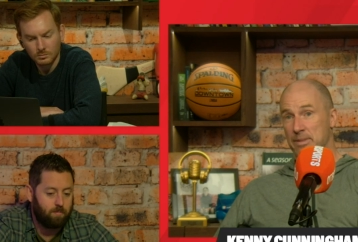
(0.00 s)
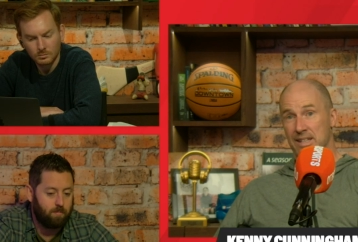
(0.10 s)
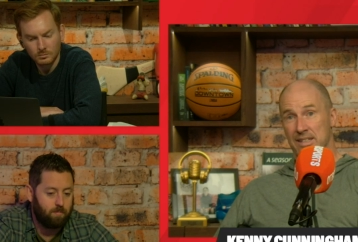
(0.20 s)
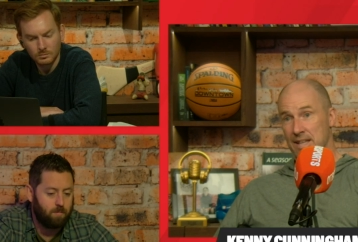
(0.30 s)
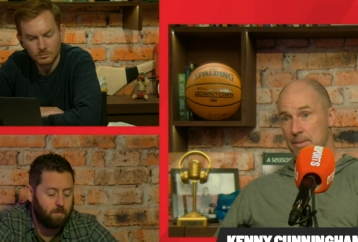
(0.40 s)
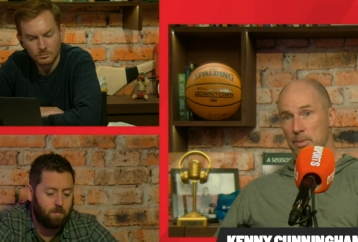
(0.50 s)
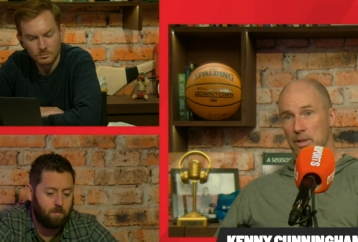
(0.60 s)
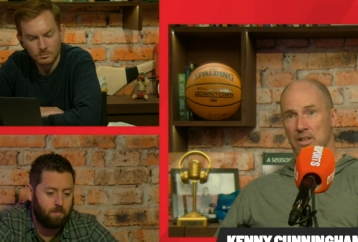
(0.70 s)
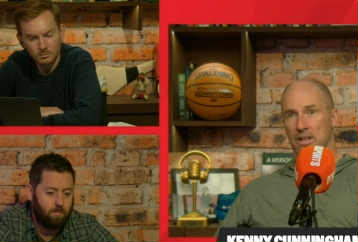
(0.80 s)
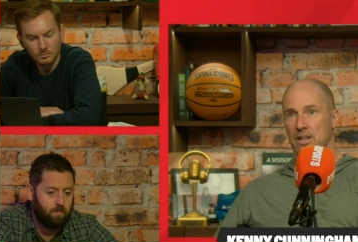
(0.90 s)
Speaker 1: things
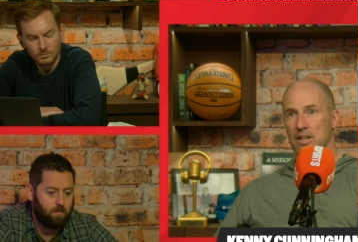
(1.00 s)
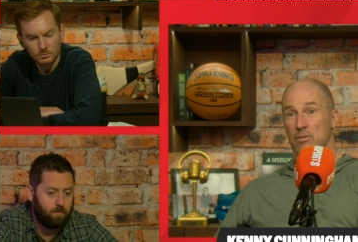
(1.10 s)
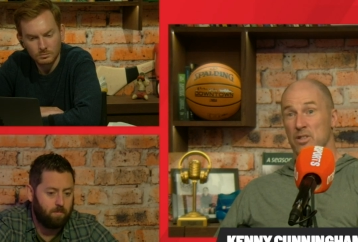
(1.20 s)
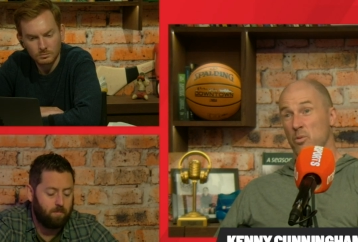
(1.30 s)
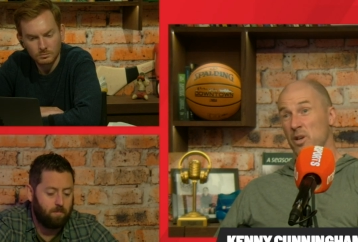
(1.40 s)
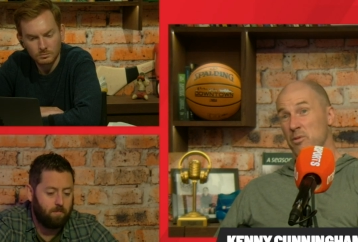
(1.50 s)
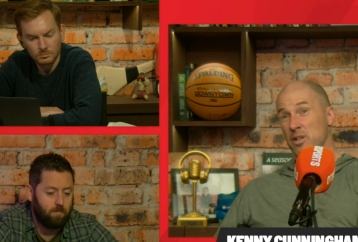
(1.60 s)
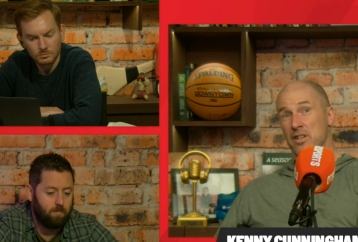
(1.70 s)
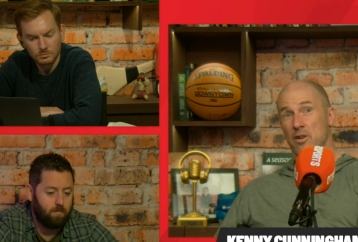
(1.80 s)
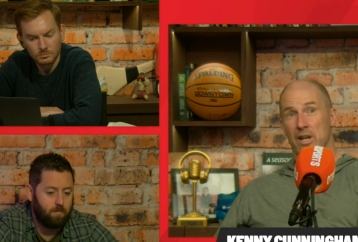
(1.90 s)
simple, which is what you want to
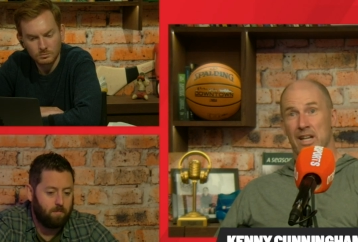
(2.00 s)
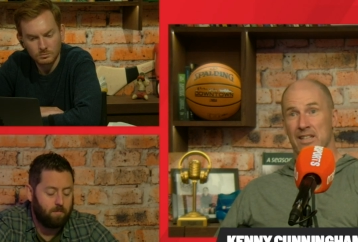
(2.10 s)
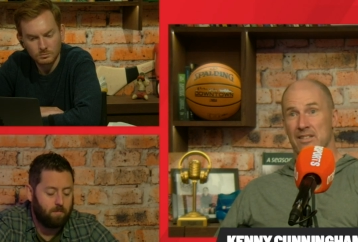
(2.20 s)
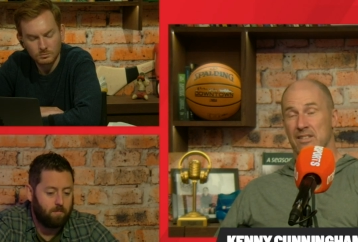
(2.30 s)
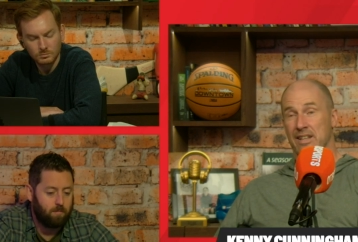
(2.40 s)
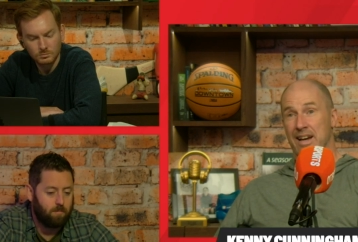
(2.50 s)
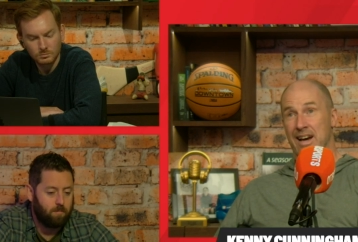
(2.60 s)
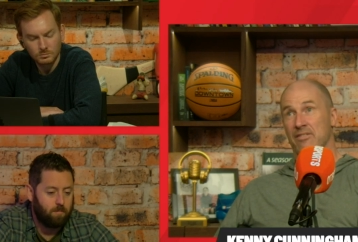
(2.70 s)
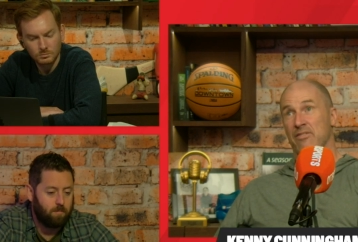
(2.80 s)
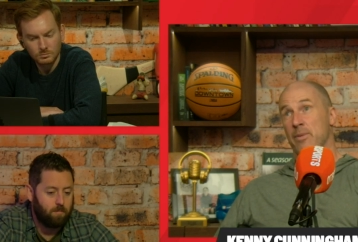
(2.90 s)
do really as a centre
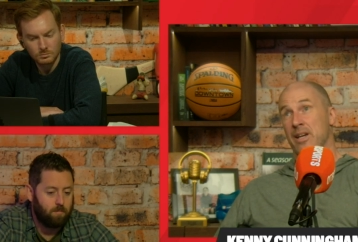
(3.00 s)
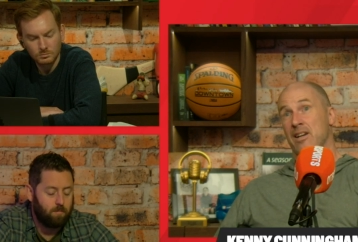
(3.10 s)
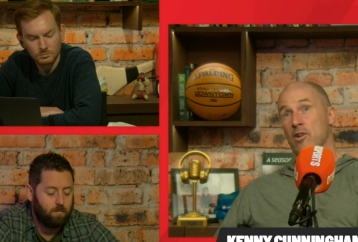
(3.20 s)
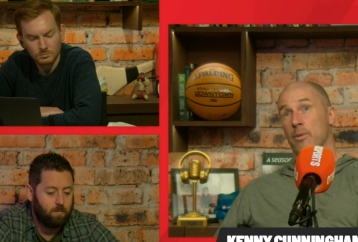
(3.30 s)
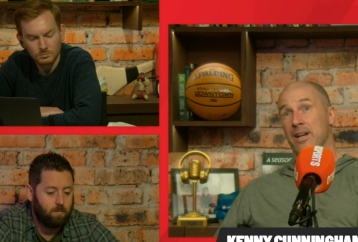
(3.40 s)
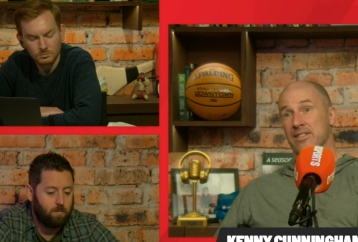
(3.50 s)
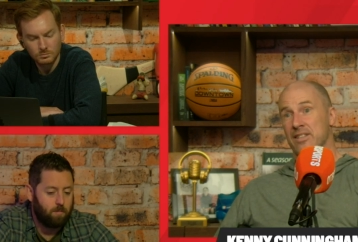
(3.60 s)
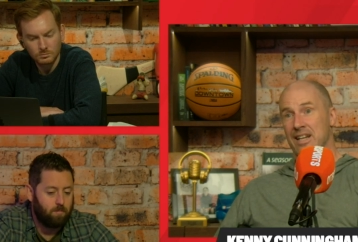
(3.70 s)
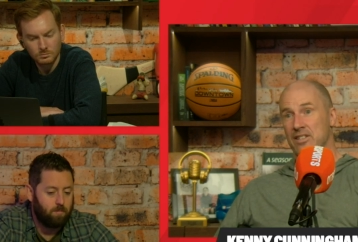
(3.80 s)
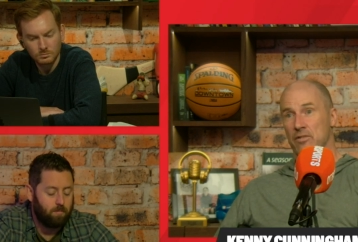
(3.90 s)
half for me, club and
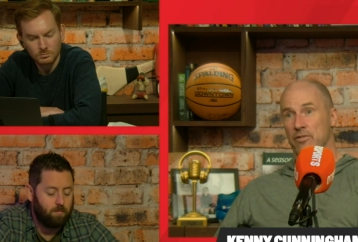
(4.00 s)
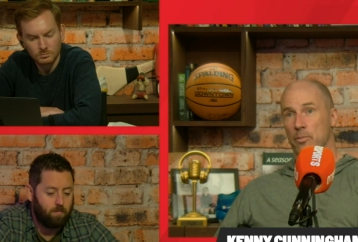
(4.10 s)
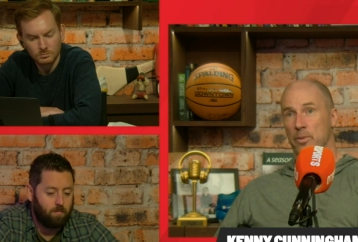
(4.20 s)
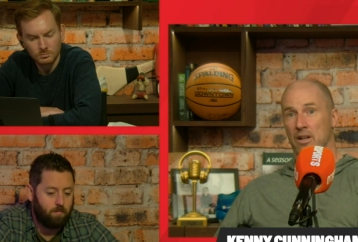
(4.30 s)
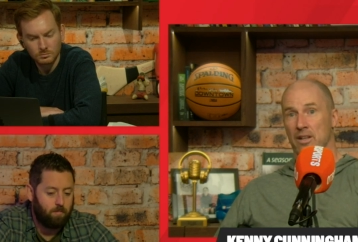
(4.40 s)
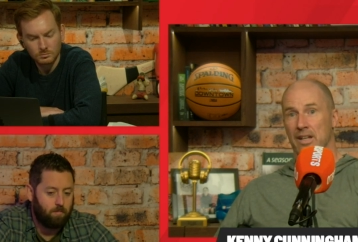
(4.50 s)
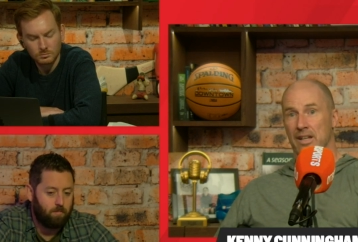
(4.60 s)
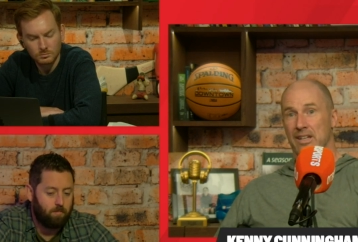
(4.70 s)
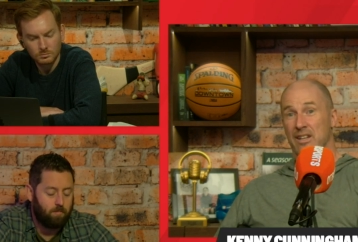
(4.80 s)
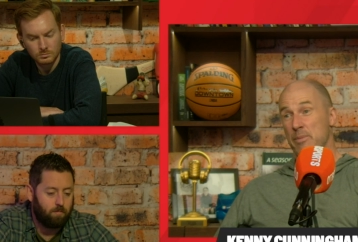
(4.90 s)
international football
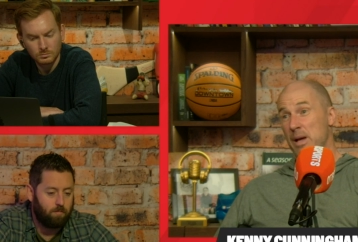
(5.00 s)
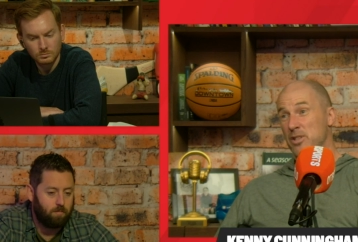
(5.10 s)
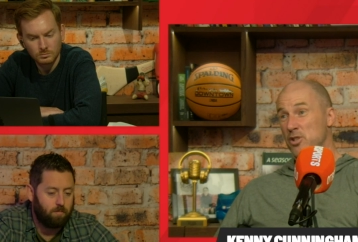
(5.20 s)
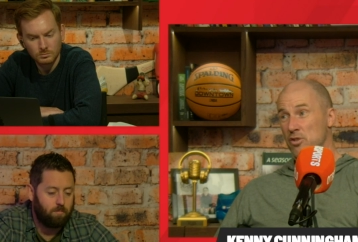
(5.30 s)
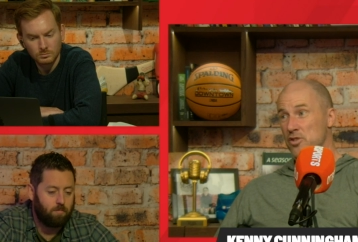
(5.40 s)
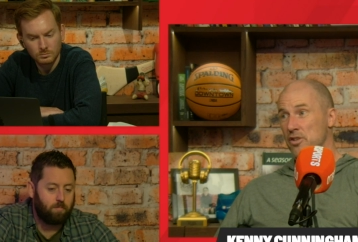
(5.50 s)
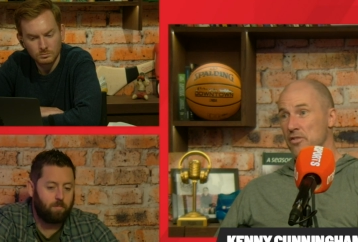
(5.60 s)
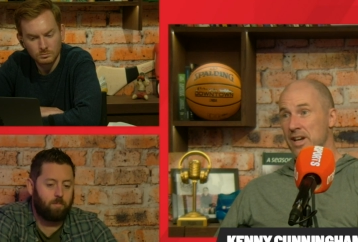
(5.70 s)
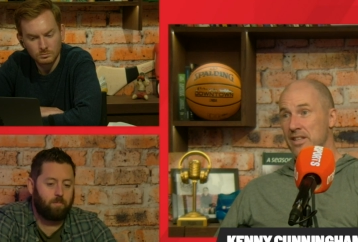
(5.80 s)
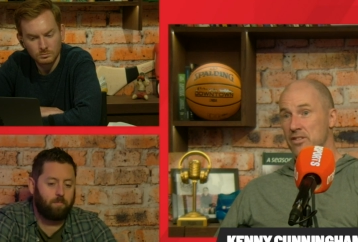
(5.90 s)
got to be able to trust your
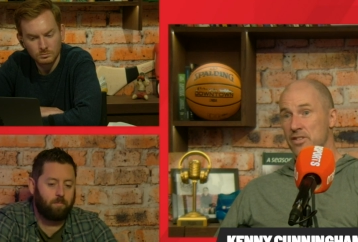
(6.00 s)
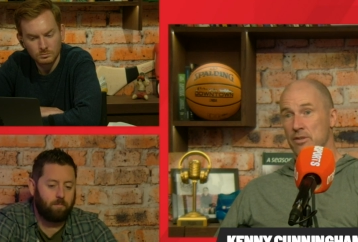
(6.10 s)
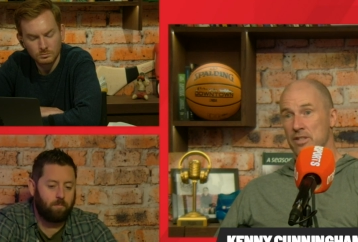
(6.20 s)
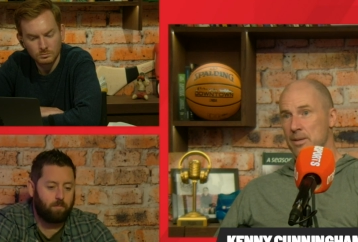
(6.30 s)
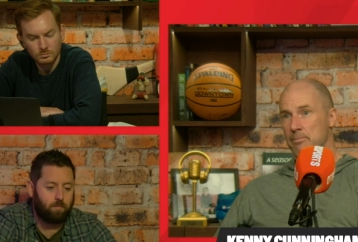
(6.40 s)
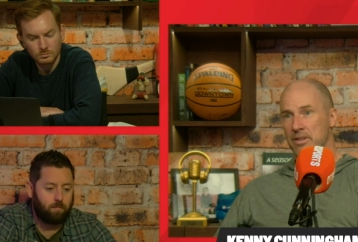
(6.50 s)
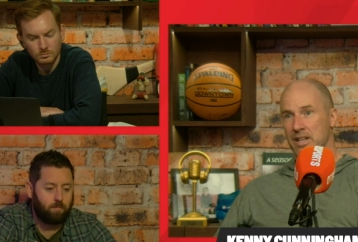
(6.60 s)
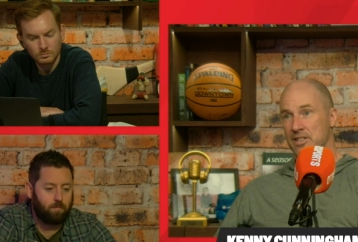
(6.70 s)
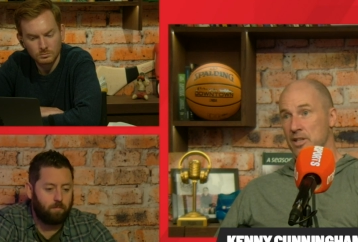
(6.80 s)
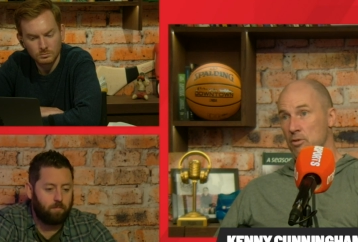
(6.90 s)
defenders, do the simple
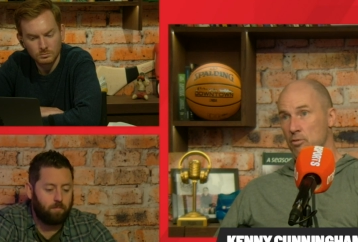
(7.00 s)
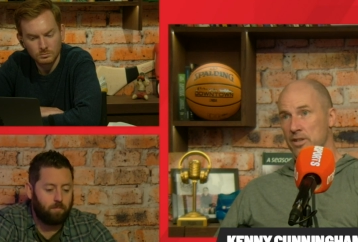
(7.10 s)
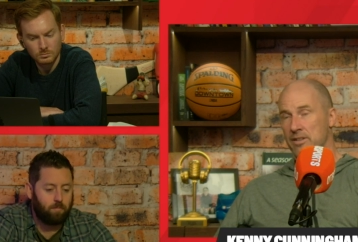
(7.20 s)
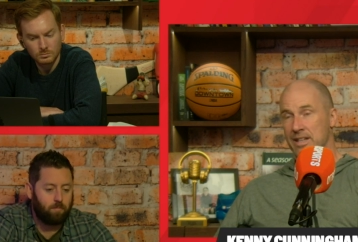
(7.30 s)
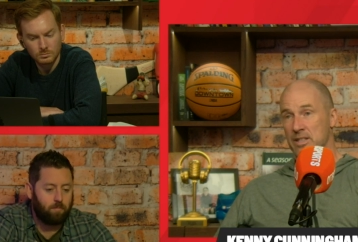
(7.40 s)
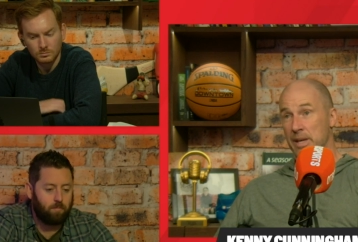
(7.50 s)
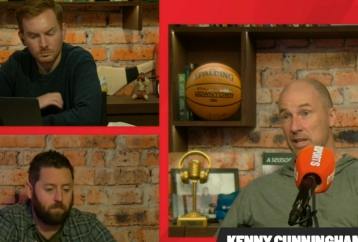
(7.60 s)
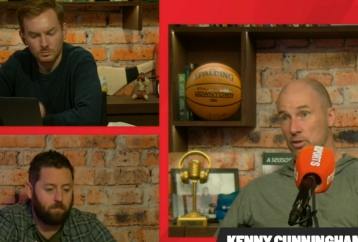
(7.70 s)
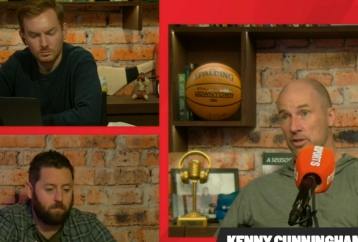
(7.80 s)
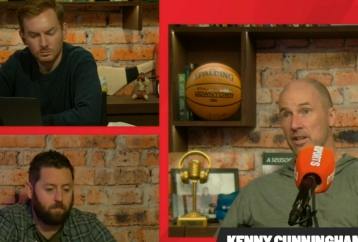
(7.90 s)
things, do the right things, be
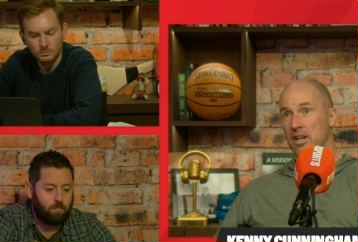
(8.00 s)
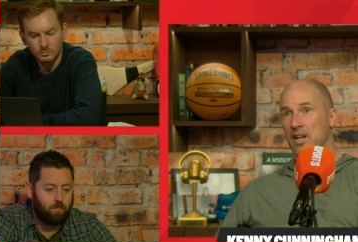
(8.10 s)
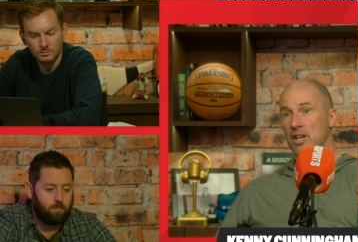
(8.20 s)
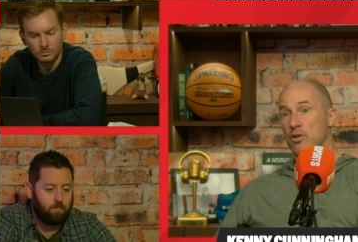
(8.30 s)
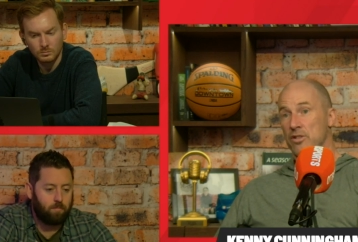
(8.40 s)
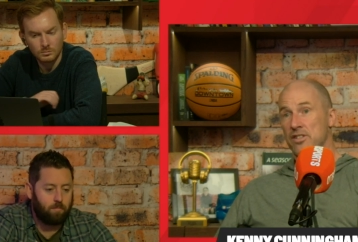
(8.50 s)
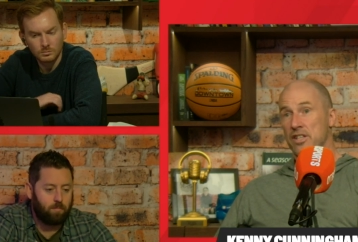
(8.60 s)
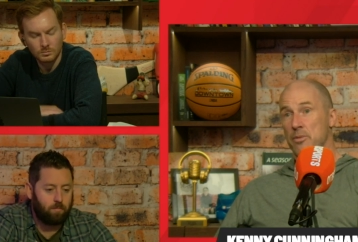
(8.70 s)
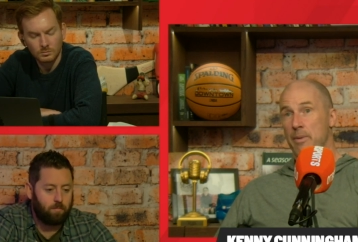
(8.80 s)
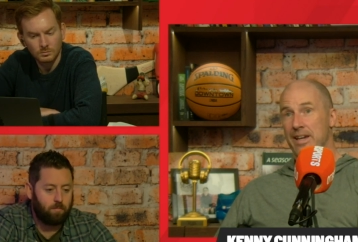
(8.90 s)
good uh, good
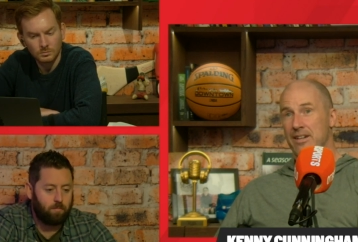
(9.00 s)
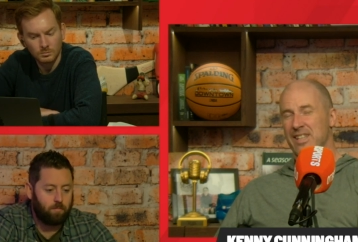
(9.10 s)
decision makers.